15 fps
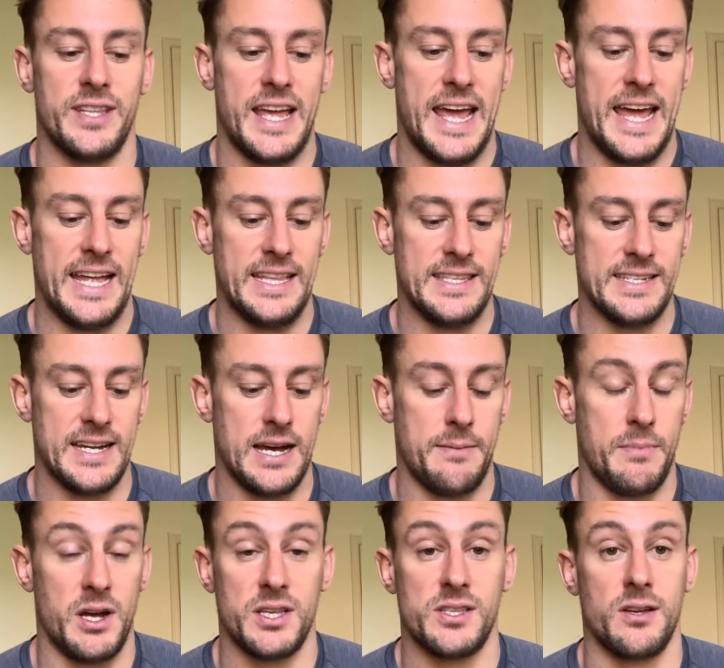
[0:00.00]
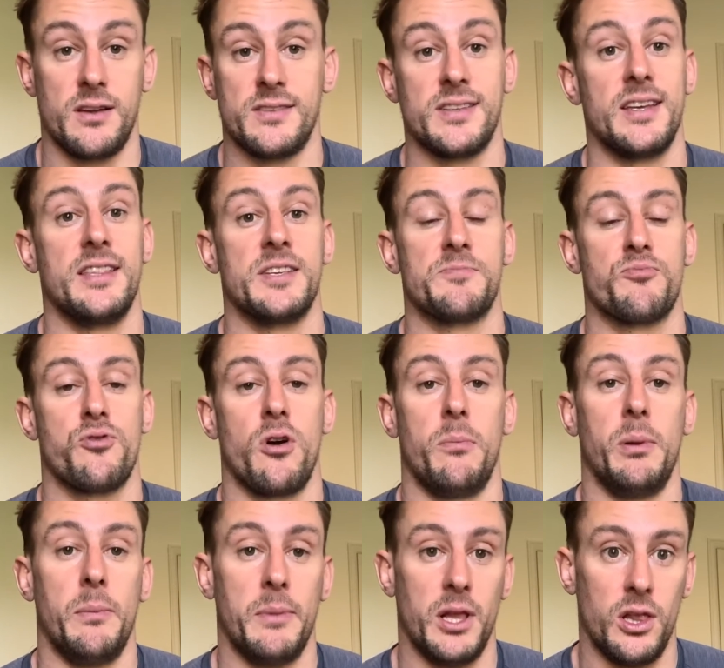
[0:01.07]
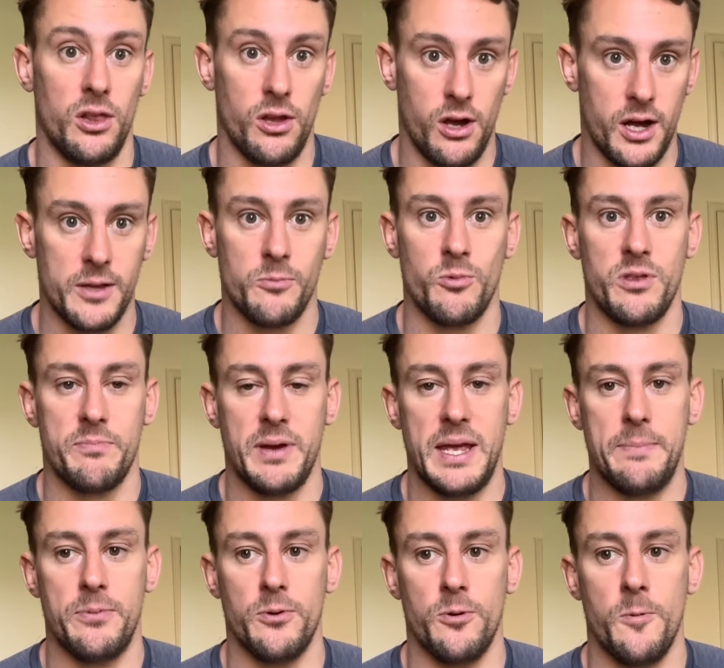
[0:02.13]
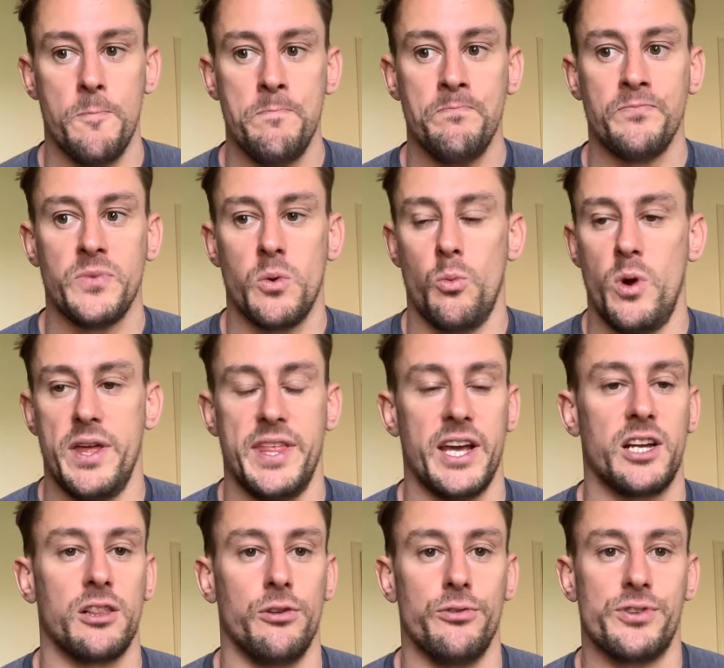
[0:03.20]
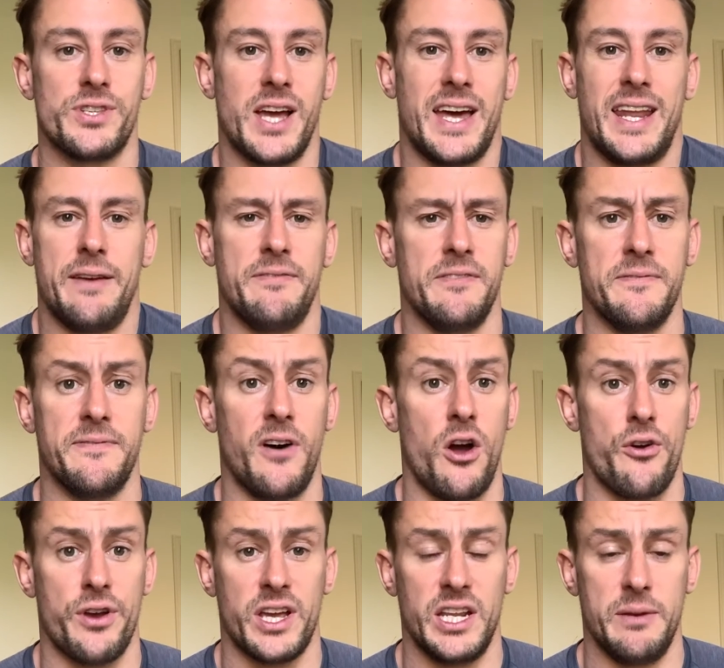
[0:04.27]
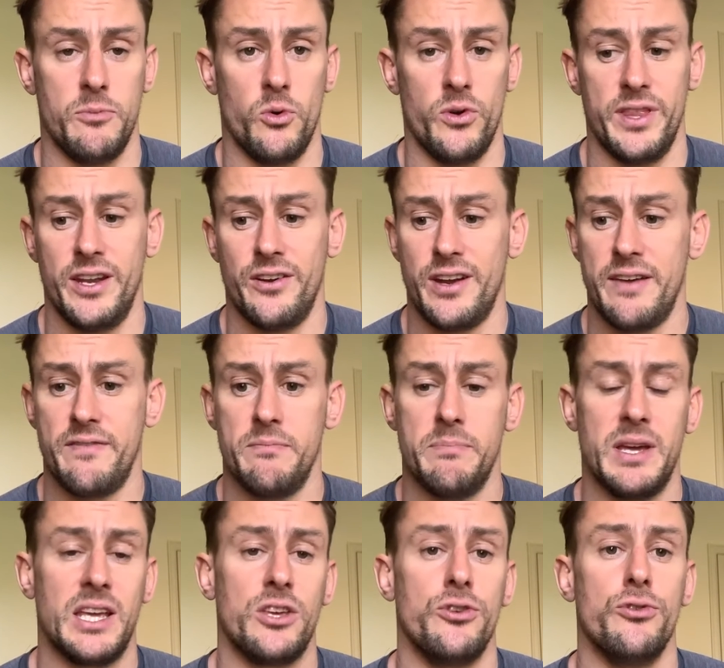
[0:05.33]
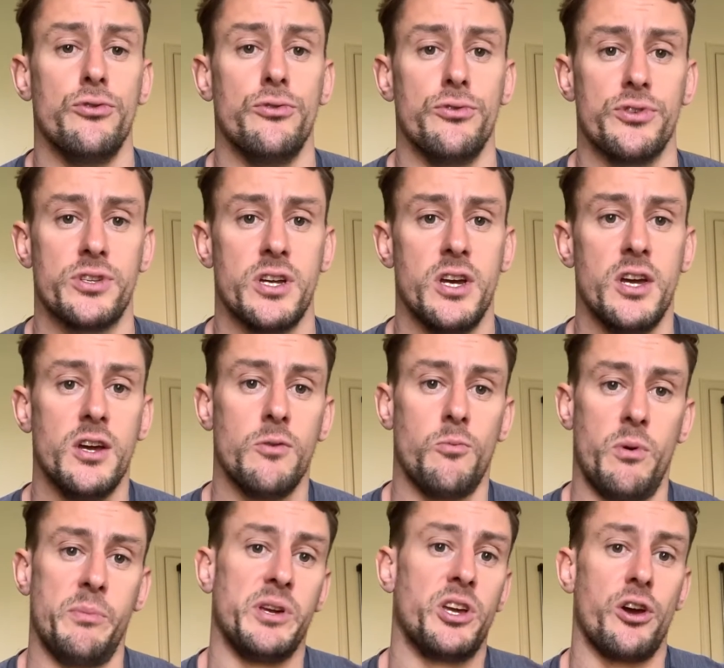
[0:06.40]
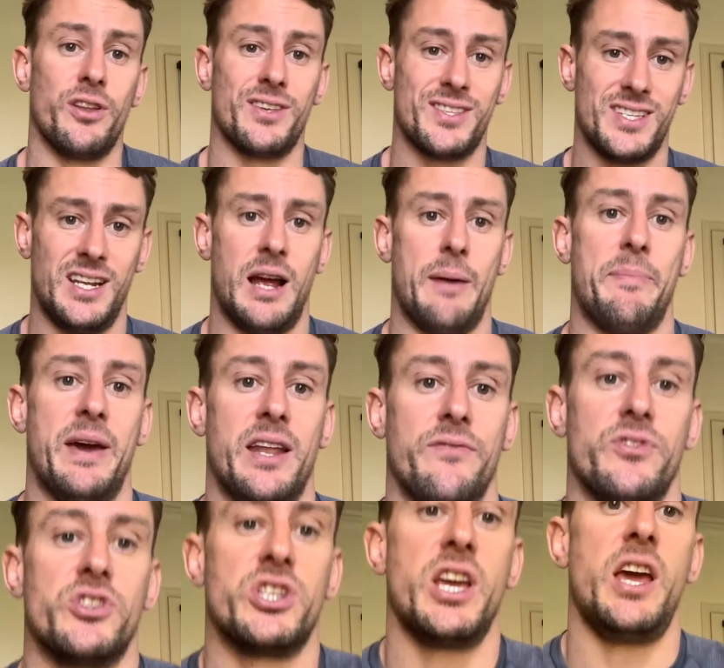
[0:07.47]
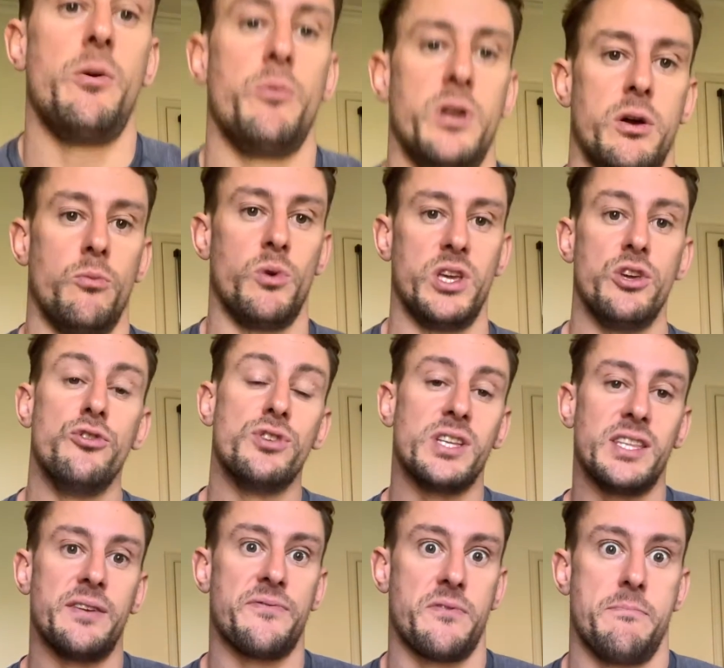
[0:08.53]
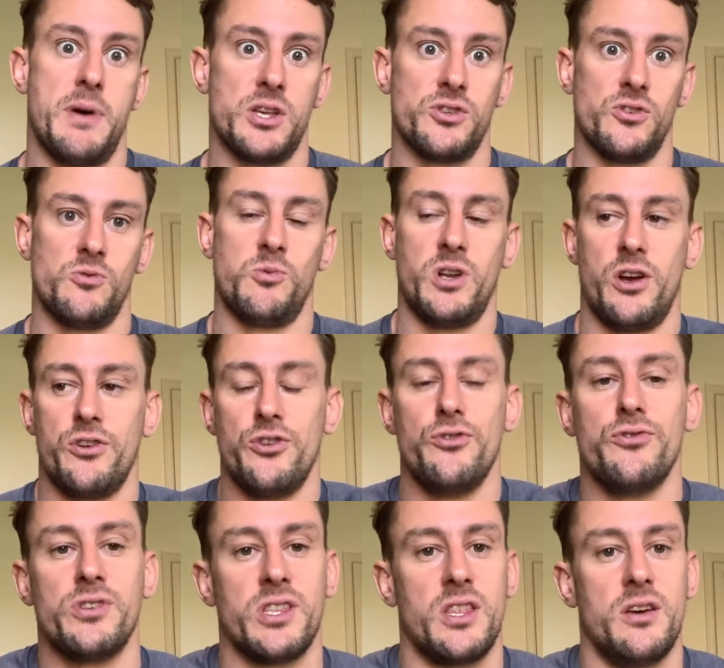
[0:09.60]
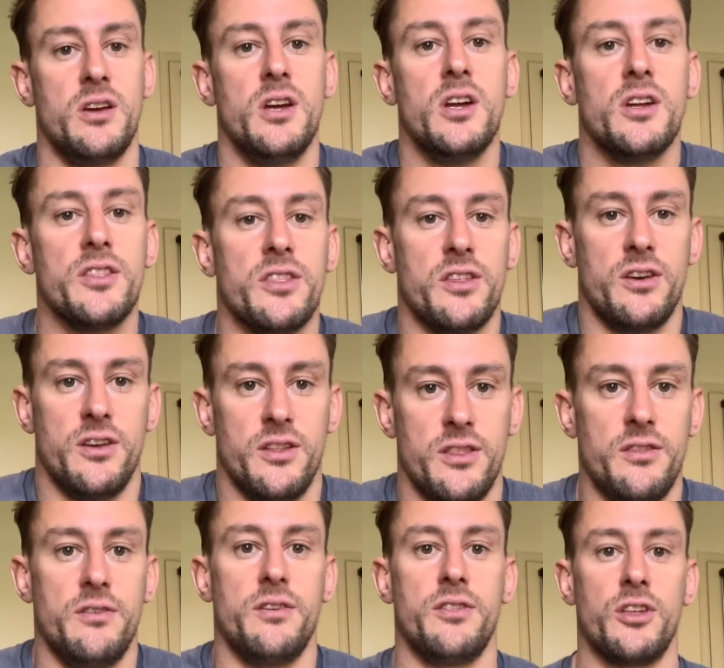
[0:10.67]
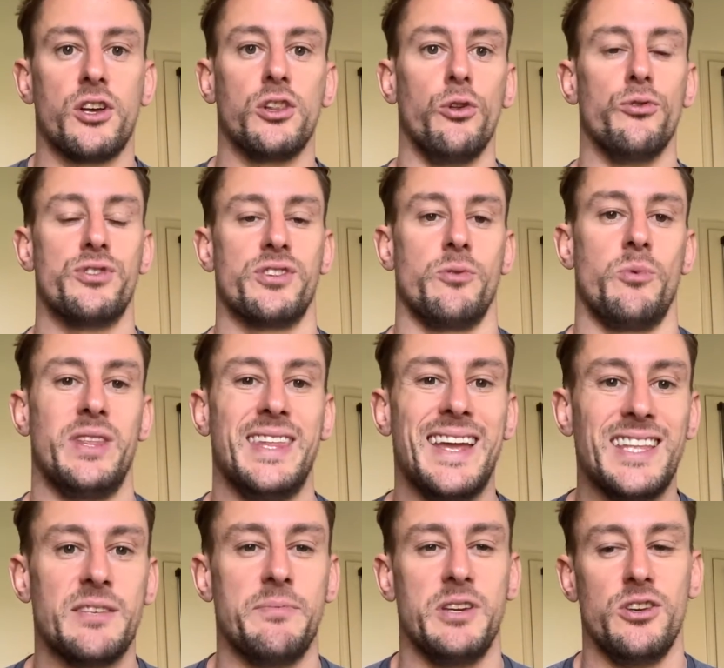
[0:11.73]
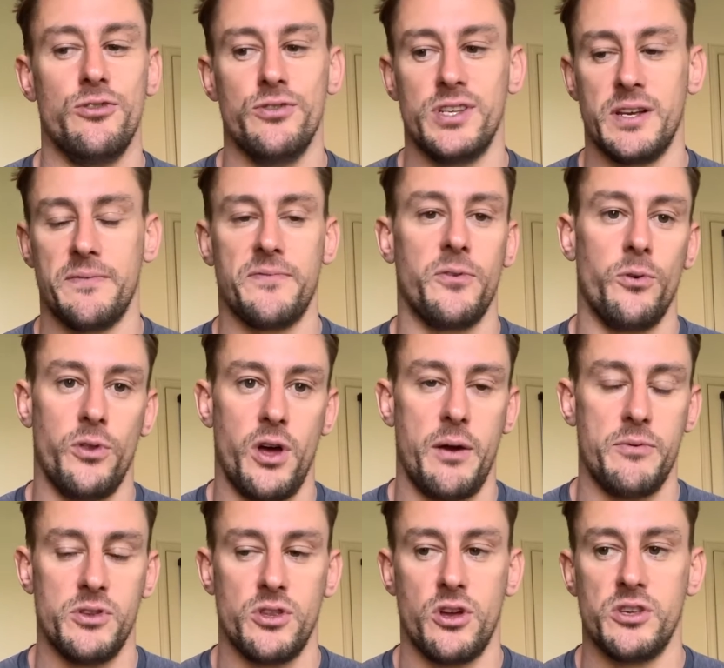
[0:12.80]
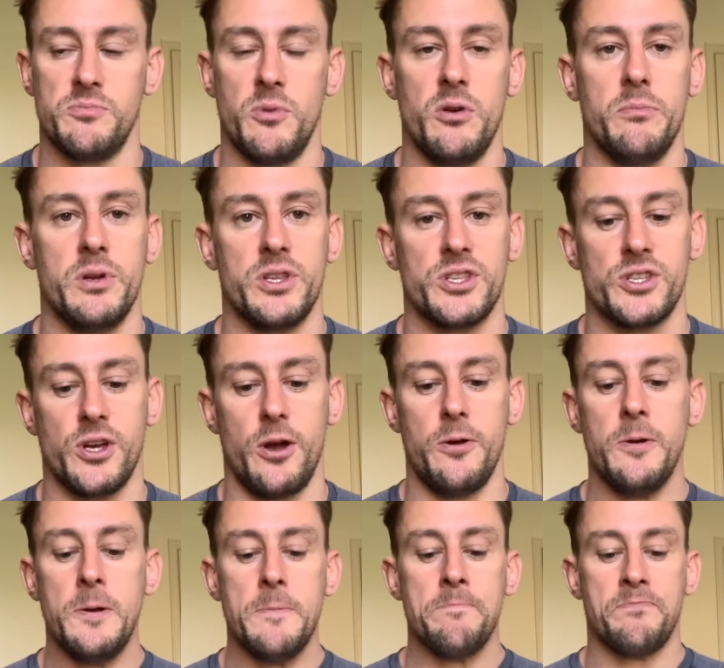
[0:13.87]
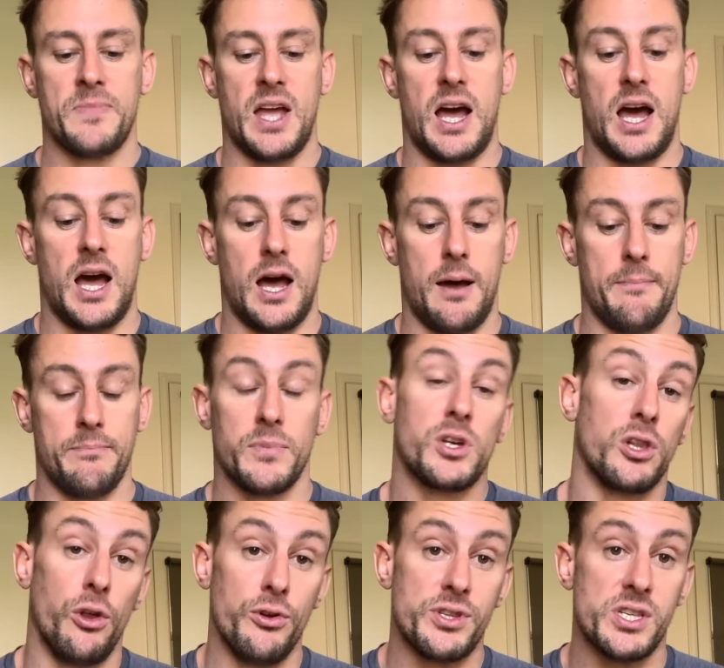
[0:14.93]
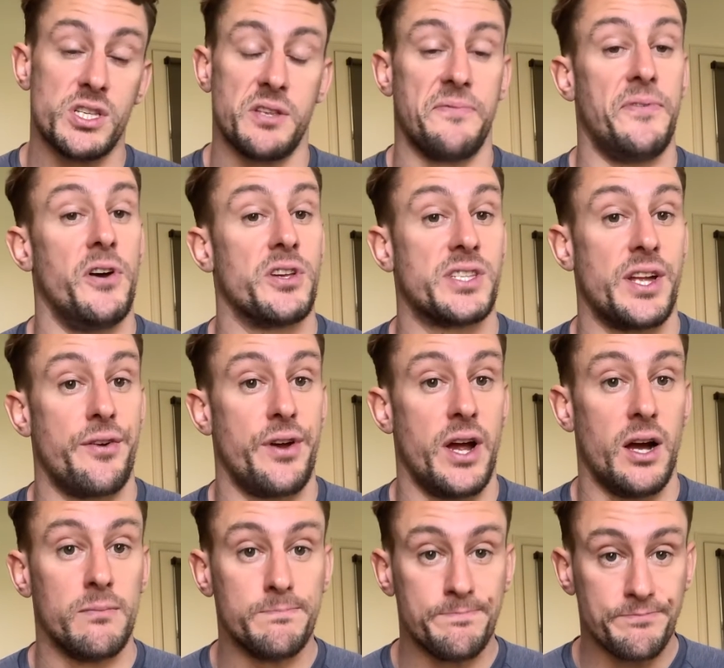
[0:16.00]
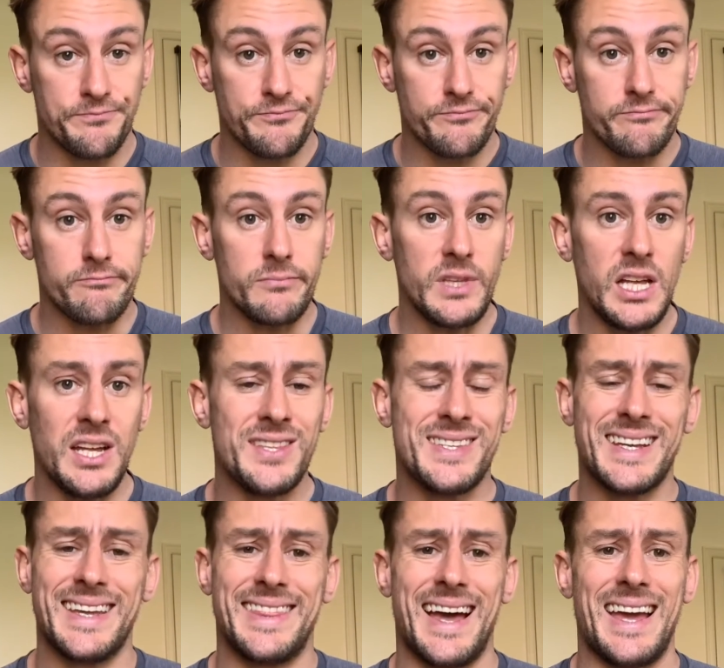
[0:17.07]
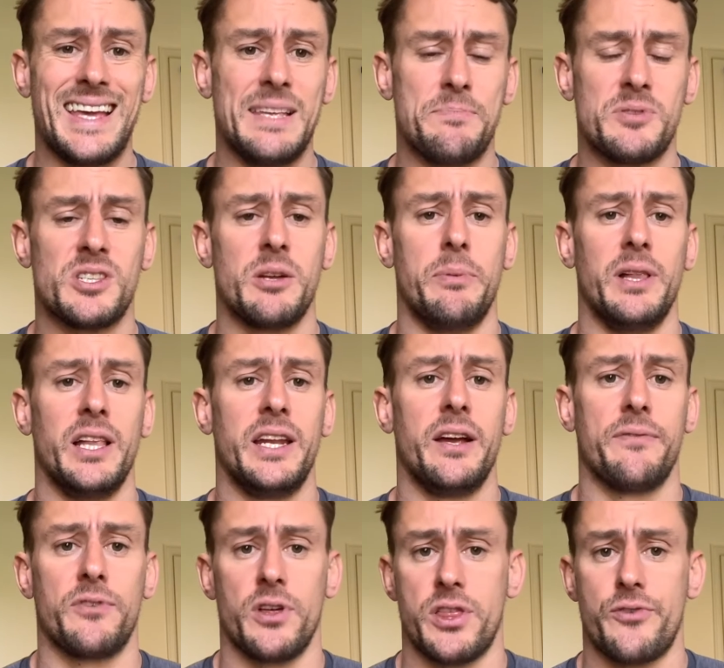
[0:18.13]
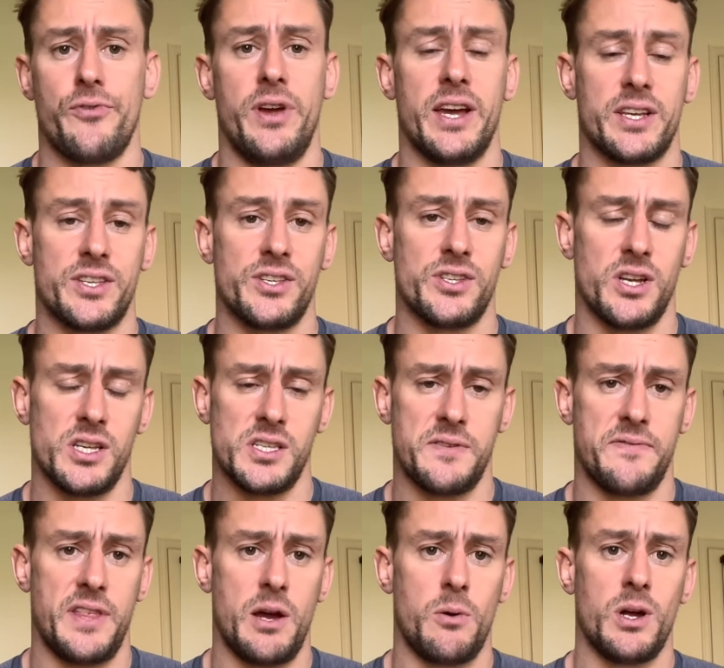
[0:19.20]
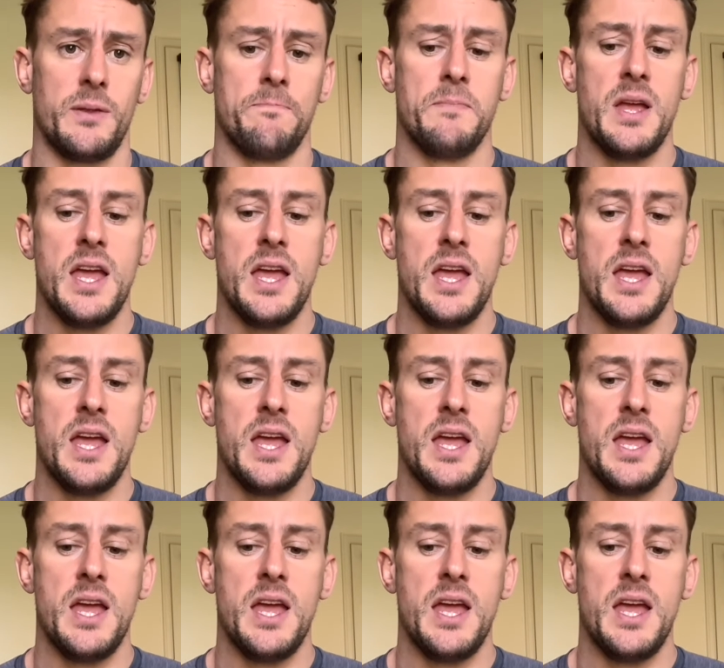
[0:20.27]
And I see this problem a lot with people where their glutes aren't even firing anymore. They're not even being used. When we go to sit up out of a chair, we're using different muscles. We're not using the glutes that we need to be using for those movements. So glutes is the first area to get that hip stability. I've got 3 exercises for that one.